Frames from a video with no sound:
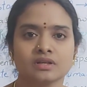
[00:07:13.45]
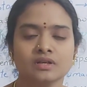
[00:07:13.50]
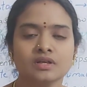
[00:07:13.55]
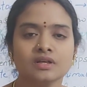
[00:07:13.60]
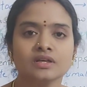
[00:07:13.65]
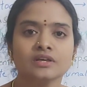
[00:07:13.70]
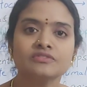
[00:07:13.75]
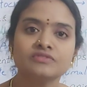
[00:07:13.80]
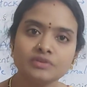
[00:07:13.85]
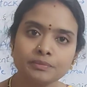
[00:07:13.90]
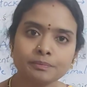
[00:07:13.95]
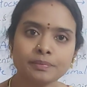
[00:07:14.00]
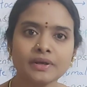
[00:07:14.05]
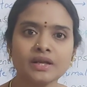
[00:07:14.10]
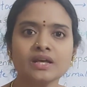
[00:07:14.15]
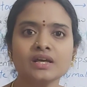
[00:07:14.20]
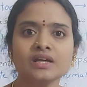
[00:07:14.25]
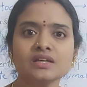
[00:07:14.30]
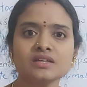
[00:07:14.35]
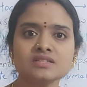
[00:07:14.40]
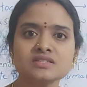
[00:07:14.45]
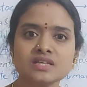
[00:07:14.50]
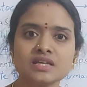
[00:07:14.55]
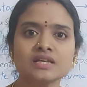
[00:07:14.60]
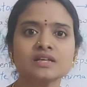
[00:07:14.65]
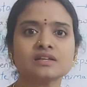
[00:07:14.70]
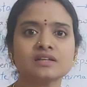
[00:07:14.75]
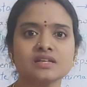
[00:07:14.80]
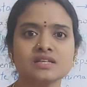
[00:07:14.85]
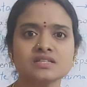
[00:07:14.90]
If the prey is
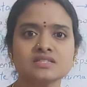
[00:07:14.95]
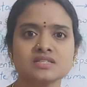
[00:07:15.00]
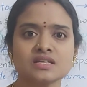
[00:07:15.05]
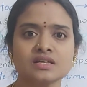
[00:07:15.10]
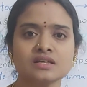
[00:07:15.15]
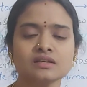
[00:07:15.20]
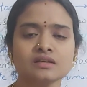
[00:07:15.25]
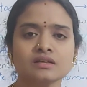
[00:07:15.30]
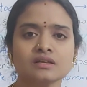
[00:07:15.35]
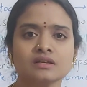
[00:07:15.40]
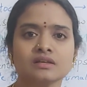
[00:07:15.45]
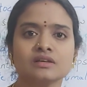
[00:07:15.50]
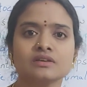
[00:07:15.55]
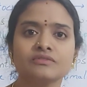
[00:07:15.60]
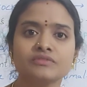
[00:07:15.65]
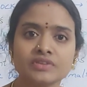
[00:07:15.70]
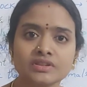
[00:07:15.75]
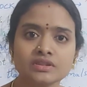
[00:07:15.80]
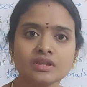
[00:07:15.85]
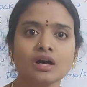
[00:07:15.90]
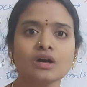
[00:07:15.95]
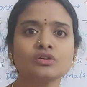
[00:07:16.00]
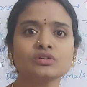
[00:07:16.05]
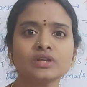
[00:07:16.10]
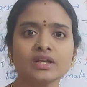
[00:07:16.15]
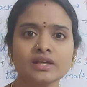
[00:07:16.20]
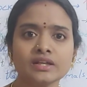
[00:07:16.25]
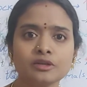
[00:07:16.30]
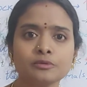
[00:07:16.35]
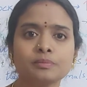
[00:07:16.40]
increasing without
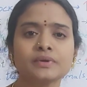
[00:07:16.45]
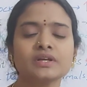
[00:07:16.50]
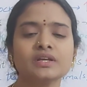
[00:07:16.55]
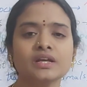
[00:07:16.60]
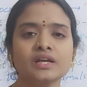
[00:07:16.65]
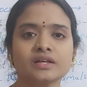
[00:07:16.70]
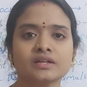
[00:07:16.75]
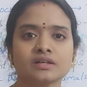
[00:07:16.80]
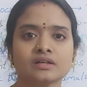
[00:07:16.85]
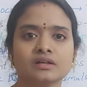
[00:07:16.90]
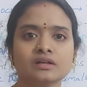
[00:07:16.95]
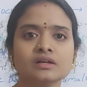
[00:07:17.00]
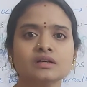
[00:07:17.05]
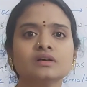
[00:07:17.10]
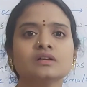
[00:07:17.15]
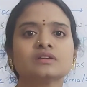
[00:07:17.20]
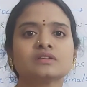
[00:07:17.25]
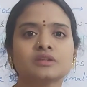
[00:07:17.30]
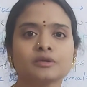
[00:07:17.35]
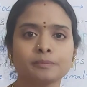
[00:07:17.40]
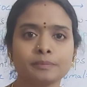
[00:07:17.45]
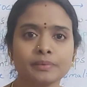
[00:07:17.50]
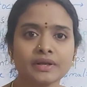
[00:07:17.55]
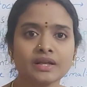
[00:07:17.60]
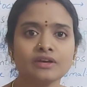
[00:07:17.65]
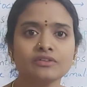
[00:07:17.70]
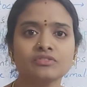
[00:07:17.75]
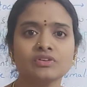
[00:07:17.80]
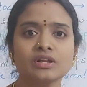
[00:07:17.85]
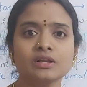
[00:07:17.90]
any predator, the
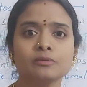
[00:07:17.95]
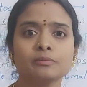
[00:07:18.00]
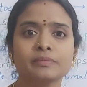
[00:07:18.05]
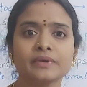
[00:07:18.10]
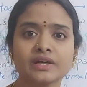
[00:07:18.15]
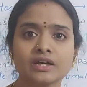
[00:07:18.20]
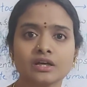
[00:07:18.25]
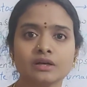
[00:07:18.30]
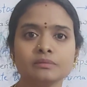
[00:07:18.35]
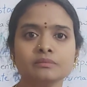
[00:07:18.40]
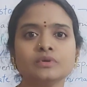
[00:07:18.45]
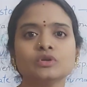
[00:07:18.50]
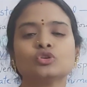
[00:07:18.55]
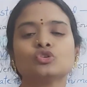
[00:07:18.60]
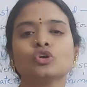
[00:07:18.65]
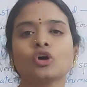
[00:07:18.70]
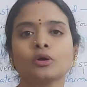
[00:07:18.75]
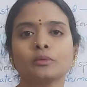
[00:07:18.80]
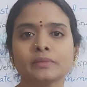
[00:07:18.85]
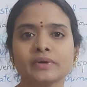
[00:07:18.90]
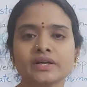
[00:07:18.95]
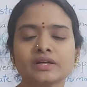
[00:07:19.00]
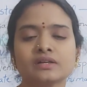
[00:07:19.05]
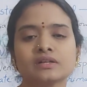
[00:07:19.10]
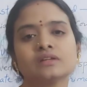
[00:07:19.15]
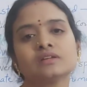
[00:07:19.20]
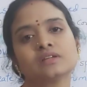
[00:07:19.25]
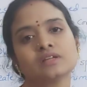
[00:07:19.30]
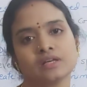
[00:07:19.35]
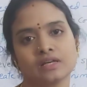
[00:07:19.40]
prey will become dominant
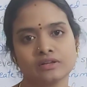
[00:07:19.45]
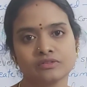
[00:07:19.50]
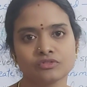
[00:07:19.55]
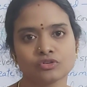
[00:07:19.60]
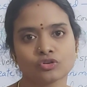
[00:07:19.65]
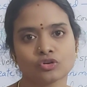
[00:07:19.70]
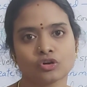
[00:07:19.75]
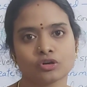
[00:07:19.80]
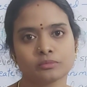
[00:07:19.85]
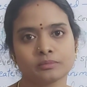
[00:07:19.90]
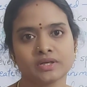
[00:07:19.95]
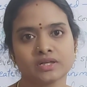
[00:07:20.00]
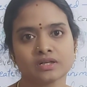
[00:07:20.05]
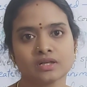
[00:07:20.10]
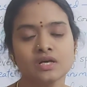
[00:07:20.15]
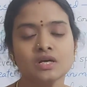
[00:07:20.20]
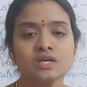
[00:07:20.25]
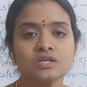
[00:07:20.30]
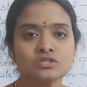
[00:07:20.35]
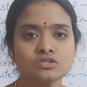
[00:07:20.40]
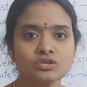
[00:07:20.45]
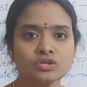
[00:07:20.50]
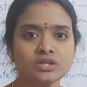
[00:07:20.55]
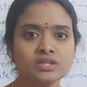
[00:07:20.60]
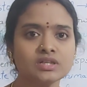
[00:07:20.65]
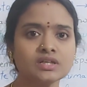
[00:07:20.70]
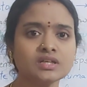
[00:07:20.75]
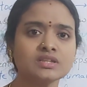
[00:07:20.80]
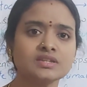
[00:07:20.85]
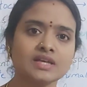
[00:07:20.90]
in the environment. So
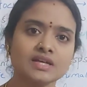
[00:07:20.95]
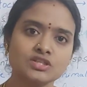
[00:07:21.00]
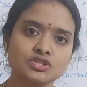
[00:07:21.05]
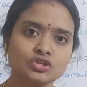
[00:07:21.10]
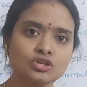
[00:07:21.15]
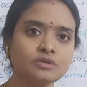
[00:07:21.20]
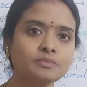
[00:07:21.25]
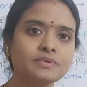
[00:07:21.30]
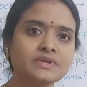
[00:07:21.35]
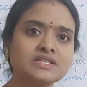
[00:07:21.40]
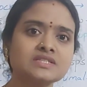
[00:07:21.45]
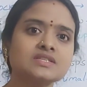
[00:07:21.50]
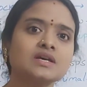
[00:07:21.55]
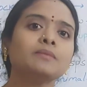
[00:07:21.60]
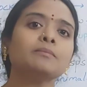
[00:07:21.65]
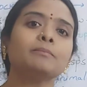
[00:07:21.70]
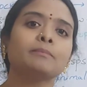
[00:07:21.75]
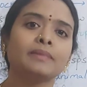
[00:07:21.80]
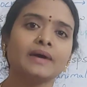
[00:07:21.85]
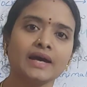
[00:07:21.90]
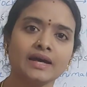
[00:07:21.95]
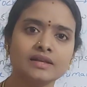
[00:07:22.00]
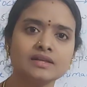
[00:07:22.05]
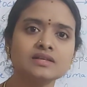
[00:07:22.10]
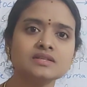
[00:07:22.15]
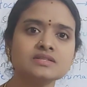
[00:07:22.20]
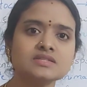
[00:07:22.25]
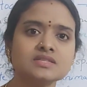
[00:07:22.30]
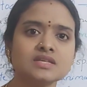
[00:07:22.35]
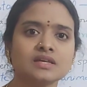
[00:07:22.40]
here there should be some
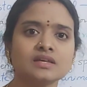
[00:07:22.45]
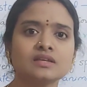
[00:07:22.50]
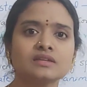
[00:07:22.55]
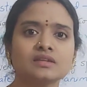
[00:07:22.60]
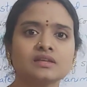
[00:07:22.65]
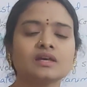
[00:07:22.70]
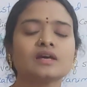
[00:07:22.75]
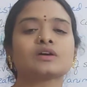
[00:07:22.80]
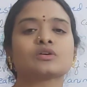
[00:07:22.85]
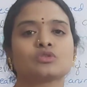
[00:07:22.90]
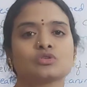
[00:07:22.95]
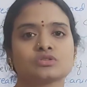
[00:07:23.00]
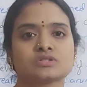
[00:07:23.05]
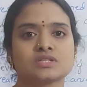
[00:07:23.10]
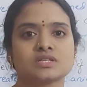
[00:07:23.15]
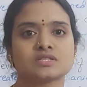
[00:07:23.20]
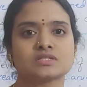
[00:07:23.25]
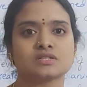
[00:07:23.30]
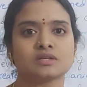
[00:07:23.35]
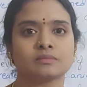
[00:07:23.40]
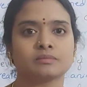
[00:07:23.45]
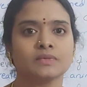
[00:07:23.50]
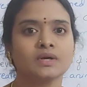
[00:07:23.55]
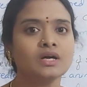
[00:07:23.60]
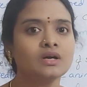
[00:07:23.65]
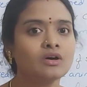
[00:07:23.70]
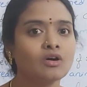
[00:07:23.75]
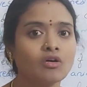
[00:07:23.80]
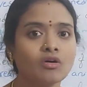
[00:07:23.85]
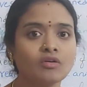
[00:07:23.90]
balance in the ecosystem,
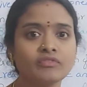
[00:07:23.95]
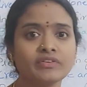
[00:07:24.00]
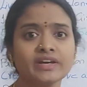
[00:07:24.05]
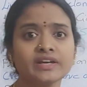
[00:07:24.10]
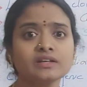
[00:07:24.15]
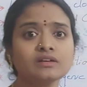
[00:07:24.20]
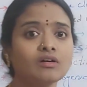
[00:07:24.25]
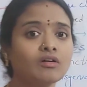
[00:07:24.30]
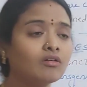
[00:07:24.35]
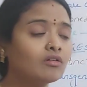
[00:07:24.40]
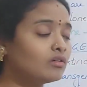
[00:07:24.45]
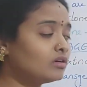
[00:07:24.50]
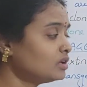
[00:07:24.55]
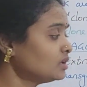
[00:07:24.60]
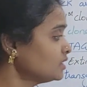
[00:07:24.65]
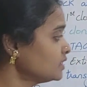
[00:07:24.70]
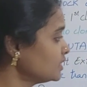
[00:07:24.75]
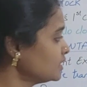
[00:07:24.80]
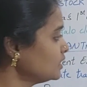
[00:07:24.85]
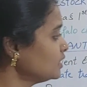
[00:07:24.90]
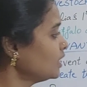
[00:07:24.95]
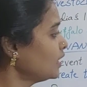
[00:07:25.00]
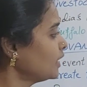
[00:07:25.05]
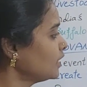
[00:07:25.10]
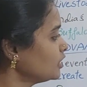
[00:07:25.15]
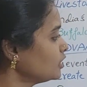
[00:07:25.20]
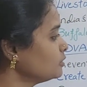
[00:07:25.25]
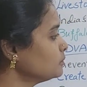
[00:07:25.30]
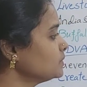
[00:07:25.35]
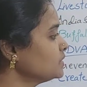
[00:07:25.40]
where all the
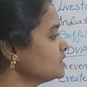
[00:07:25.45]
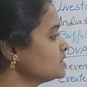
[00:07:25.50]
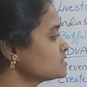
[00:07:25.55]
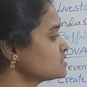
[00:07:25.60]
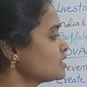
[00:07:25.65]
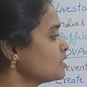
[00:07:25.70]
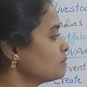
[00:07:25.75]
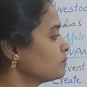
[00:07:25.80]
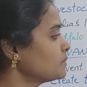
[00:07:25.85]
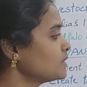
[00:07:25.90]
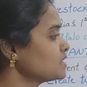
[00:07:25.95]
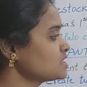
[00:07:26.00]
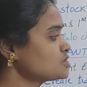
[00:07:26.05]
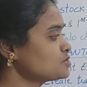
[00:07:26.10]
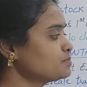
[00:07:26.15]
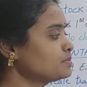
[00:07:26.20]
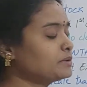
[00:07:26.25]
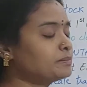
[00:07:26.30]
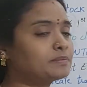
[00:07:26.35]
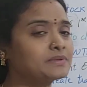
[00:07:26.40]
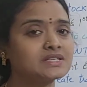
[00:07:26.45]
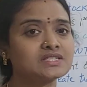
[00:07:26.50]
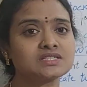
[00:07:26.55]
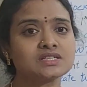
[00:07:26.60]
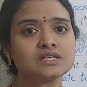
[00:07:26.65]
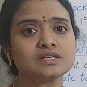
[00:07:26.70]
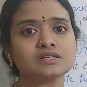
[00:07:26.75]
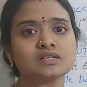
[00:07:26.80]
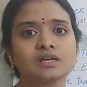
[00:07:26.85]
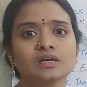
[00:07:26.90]
animals must be
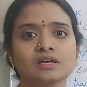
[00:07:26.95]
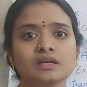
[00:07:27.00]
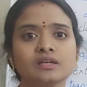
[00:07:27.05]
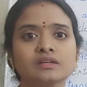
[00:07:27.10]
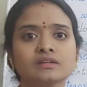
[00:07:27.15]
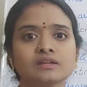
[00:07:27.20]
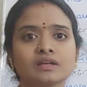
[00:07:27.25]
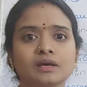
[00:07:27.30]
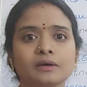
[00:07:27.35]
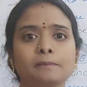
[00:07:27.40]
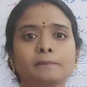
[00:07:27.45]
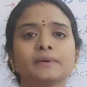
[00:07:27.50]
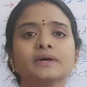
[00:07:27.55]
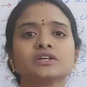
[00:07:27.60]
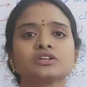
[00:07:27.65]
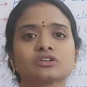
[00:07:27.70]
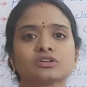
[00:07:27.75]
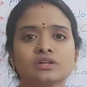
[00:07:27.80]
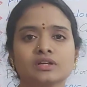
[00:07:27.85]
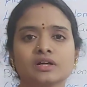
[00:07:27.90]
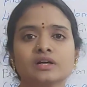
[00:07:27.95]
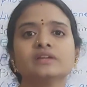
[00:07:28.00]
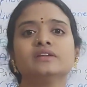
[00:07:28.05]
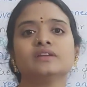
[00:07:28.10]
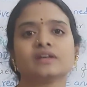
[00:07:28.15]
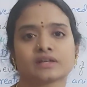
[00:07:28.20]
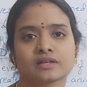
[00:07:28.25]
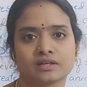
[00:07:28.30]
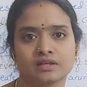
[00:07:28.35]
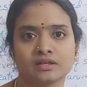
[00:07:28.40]
present in their particular
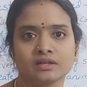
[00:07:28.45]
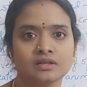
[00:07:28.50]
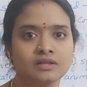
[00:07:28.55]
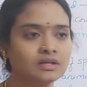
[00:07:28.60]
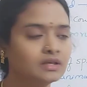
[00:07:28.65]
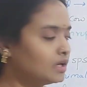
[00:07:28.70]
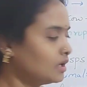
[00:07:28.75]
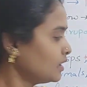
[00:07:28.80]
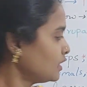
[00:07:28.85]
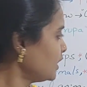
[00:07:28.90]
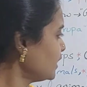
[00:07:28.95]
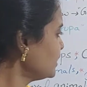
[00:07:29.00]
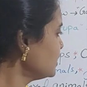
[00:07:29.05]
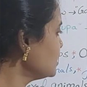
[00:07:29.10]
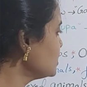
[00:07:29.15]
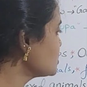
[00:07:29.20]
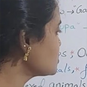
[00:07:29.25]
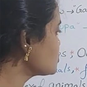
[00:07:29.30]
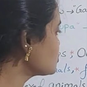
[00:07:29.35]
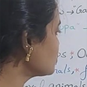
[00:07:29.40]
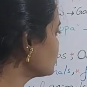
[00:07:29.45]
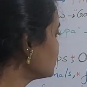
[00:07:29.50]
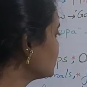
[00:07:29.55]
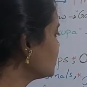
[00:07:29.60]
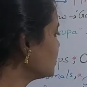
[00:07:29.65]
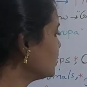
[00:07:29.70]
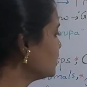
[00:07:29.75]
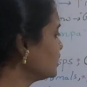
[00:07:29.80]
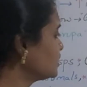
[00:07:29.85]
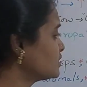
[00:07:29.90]
niche, right? So
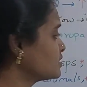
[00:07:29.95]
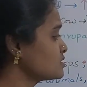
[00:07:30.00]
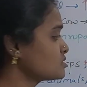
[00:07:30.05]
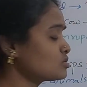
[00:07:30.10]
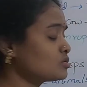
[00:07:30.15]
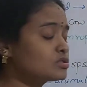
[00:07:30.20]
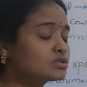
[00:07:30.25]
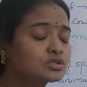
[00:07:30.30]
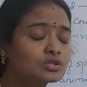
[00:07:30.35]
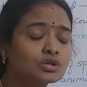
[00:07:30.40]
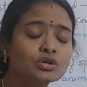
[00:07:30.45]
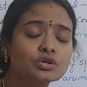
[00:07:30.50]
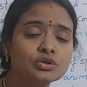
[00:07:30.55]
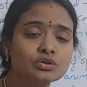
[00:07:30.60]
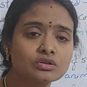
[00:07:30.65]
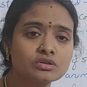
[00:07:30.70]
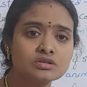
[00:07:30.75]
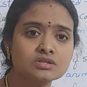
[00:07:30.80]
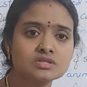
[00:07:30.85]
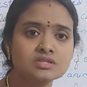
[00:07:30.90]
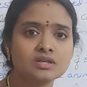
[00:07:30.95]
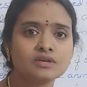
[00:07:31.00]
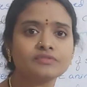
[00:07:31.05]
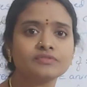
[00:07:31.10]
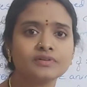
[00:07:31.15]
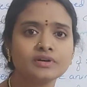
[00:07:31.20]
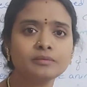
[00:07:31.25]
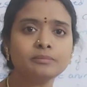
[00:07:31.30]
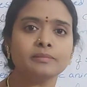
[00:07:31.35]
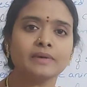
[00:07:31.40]
here it is also used
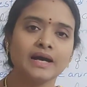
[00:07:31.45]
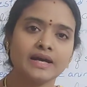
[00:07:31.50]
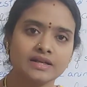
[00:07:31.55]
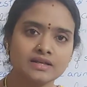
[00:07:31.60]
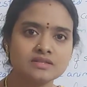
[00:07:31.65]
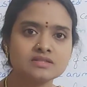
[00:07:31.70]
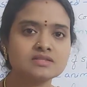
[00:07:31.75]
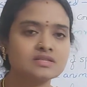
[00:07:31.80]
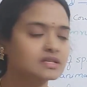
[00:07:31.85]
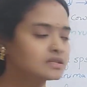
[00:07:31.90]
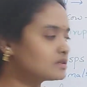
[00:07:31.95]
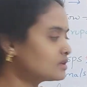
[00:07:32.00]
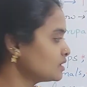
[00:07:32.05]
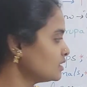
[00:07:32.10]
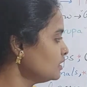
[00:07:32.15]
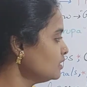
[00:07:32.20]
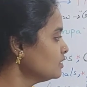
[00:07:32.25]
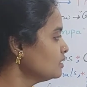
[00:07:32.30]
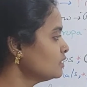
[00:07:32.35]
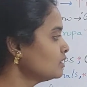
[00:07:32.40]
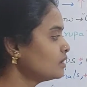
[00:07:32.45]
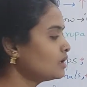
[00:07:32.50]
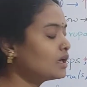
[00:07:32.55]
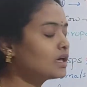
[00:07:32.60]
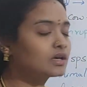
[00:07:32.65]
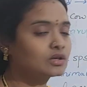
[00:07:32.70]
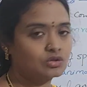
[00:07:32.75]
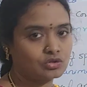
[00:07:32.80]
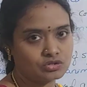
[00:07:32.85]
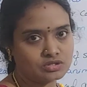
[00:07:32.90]
for balancing the
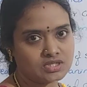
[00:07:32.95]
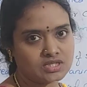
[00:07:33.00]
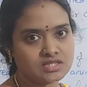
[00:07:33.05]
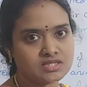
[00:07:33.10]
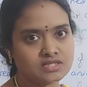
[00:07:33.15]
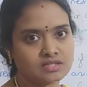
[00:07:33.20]
ecosystem.